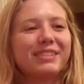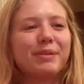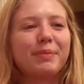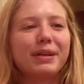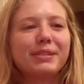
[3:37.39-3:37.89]

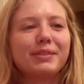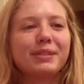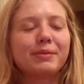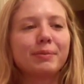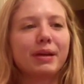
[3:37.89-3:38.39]
Sweetbriar
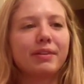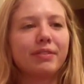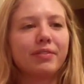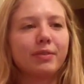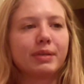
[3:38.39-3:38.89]
students will
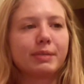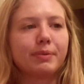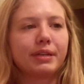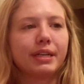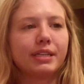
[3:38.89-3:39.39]
benefit from
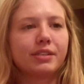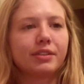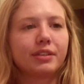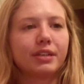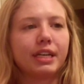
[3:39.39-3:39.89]

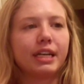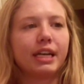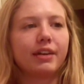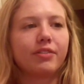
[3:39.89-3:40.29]
experiential learning